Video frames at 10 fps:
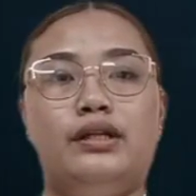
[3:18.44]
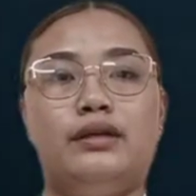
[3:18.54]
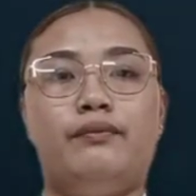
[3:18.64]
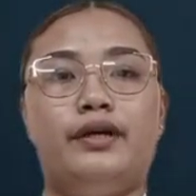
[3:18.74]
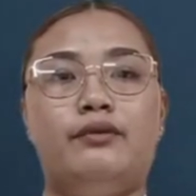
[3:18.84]

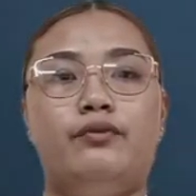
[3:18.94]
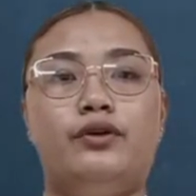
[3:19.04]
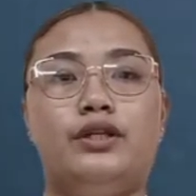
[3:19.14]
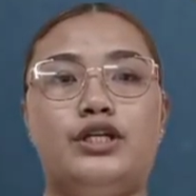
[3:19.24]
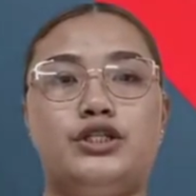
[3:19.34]
built upon a
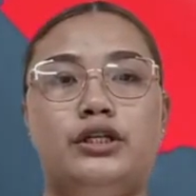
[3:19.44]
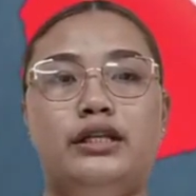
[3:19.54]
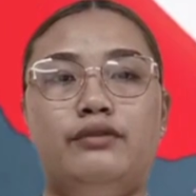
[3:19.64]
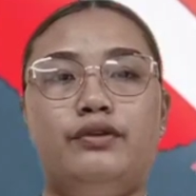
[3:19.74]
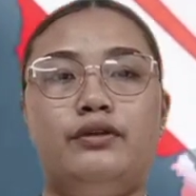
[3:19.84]
foundation
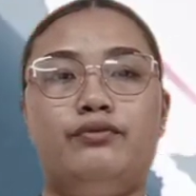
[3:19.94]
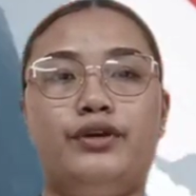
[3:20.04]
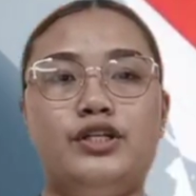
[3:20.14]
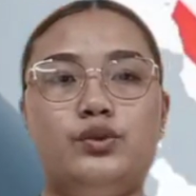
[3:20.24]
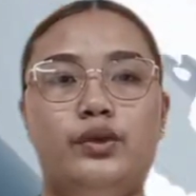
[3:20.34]
laid by the
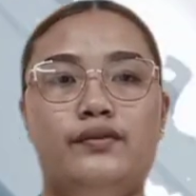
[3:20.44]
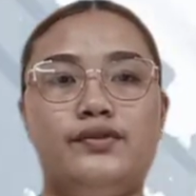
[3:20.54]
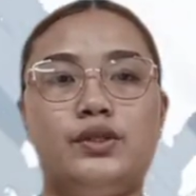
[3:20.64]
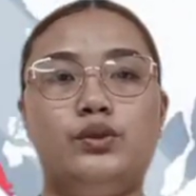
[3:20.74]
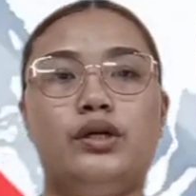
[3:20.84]
first wave
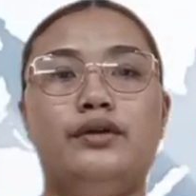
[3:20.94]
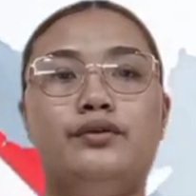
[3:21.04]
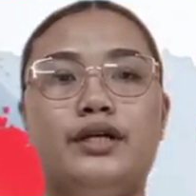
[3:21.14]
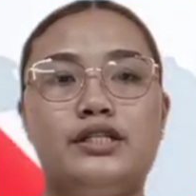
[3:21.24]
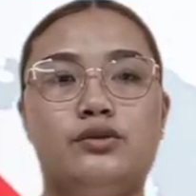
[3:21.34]
sought to
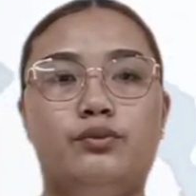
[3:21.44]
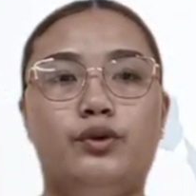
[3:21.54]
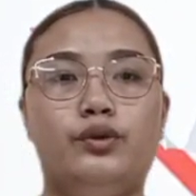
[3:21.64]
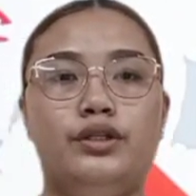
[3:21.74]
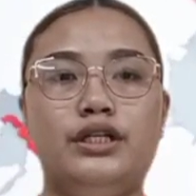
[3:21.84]
address the
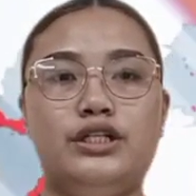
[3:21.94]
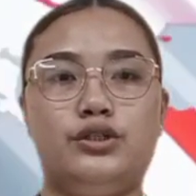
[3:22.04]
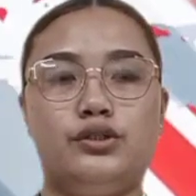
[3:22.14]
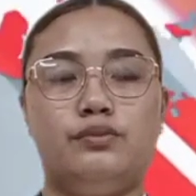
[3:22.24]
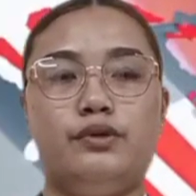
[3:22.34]
broader
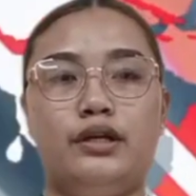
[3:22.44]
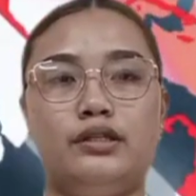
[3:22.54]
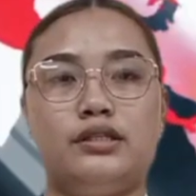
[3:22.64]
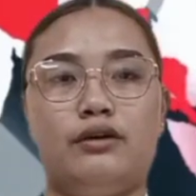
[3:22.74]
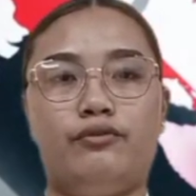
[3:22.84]
issues
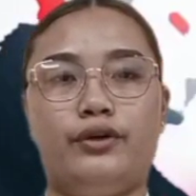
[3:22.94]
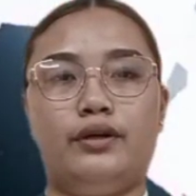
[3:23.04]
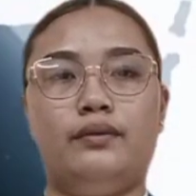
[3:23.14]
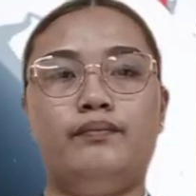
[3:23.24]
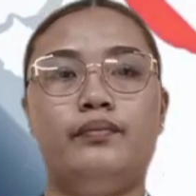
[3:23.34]
beyond
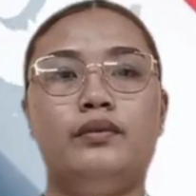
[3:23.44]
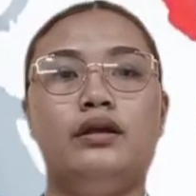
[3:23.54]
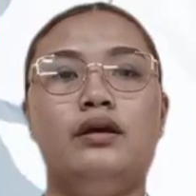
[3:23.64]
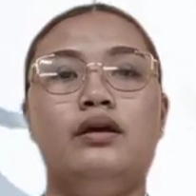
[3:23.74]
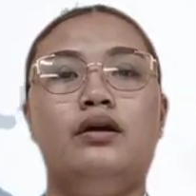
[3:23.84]
suffrage.
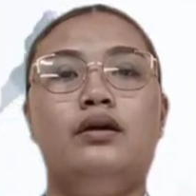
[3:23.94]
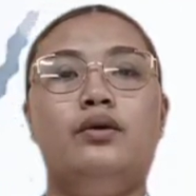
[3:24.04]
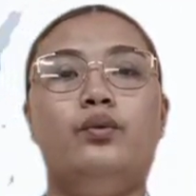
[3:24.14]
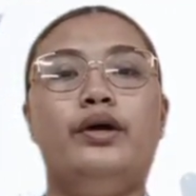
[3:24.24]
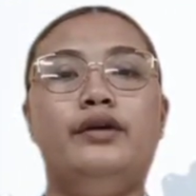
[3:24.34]

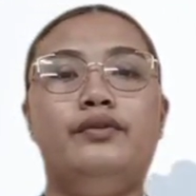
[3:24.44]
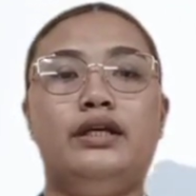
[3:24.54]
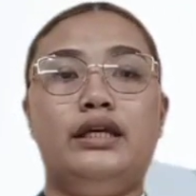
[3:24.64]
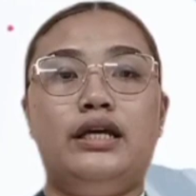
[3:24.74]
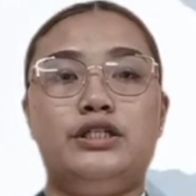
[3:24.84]
One of
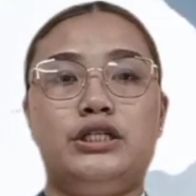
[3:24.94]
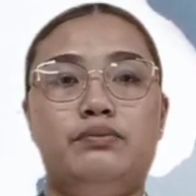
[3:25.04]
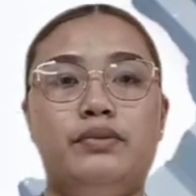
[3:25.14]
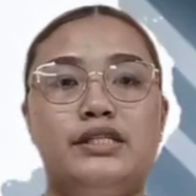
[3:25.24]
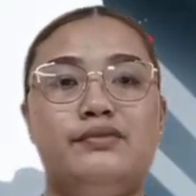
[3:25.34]
the key
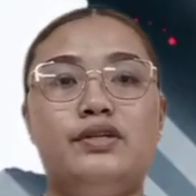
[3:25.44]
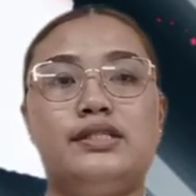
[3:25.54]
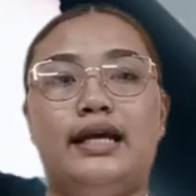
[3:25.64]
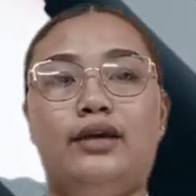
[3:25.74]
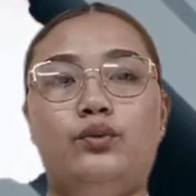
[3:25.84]
achievements of the
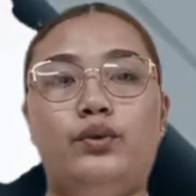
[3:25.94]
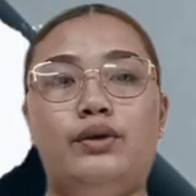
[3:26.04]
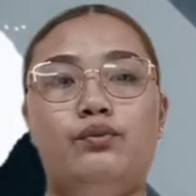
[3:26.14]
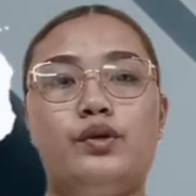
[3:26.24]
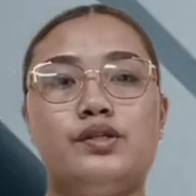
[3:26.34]
second
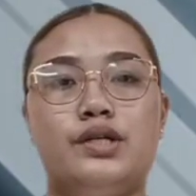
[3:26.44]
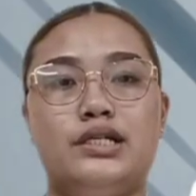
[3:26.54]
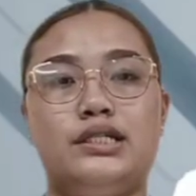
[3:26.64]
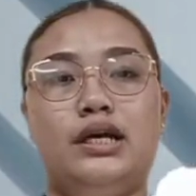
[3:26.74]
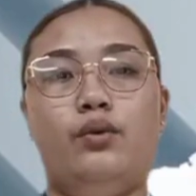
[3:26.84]
wave was
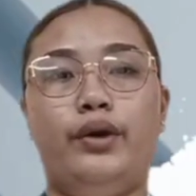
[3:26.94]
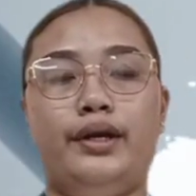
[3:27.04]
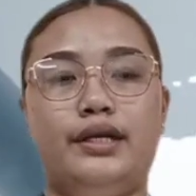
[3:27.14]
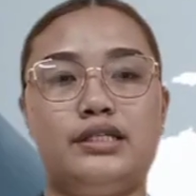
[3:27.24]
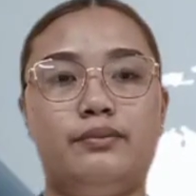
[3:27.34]
raising
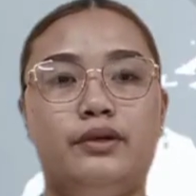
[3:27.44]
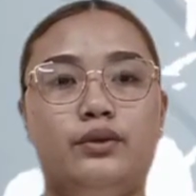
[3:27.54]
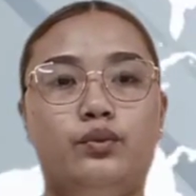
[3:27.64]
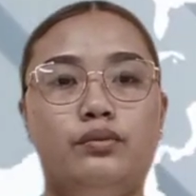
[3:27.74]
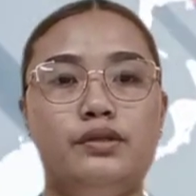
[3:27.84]
awareness about
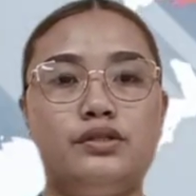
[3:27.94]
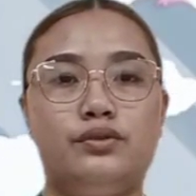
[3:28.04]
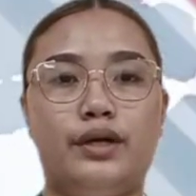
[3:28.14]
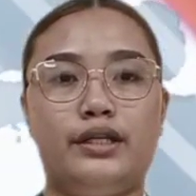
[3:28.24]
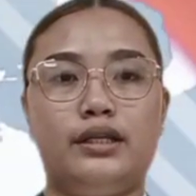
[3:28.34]
the women's
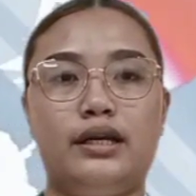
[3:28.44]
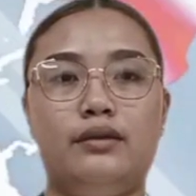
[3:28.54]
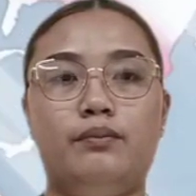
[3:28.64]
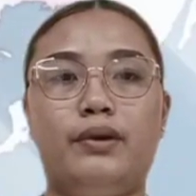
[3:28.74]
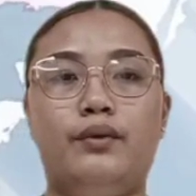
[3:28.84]
right
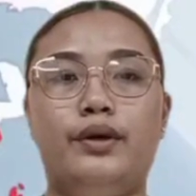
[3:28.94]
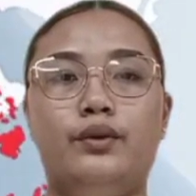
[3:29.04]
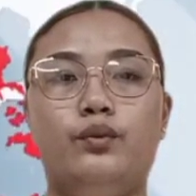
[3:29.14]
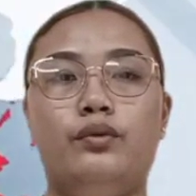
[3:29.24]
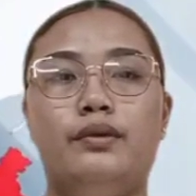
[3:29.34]
and
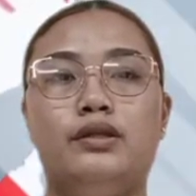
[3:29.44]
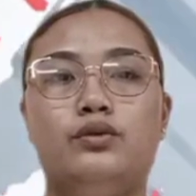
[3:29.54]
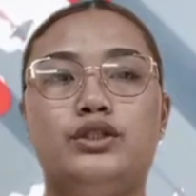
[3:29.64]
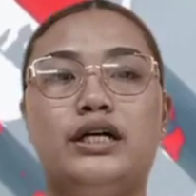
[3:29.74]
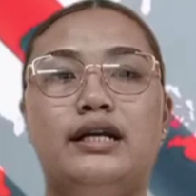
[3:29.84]
empowering women
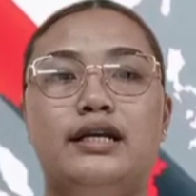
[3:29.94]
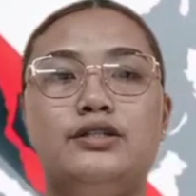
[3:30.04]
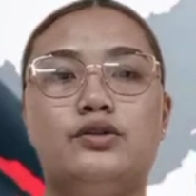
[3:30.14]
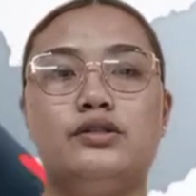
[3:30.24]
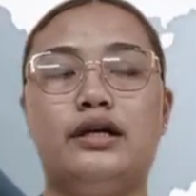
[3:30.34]
to
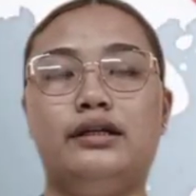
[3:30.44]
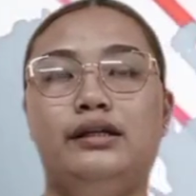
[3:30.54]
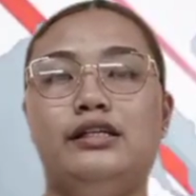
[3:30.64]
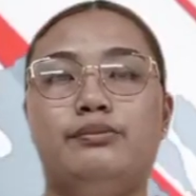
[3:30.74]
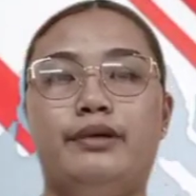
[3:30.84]
challenge
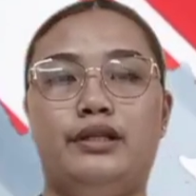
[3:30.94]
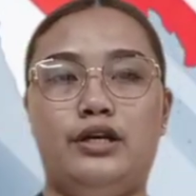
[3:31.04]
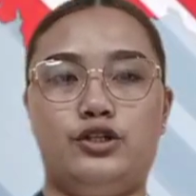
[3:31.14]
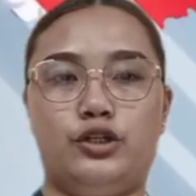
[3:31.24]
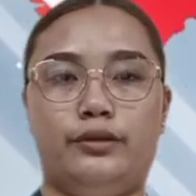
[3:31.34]
societal
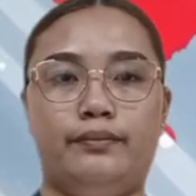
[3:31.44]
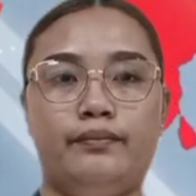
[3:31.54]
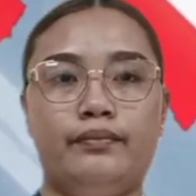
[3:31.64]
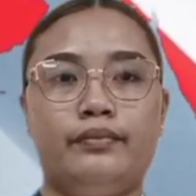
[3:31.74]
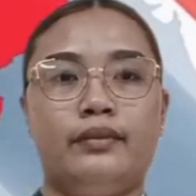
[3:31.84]

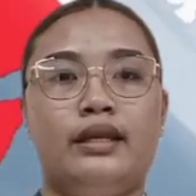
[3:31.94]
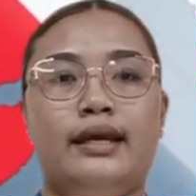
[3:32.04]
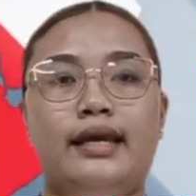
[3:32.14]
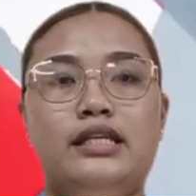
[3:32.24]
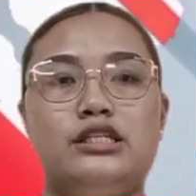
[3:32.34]
expectations.
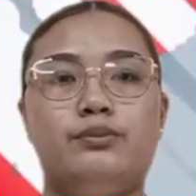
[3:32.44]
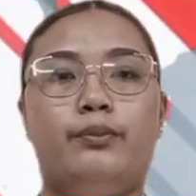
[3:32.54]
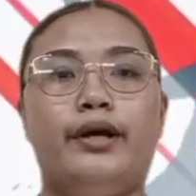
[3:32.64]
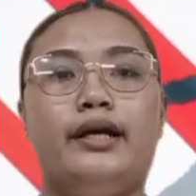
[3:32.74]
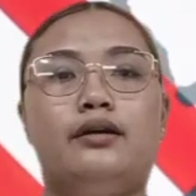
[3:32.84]
It
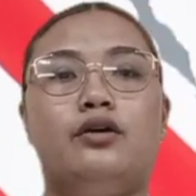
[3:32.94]
sparked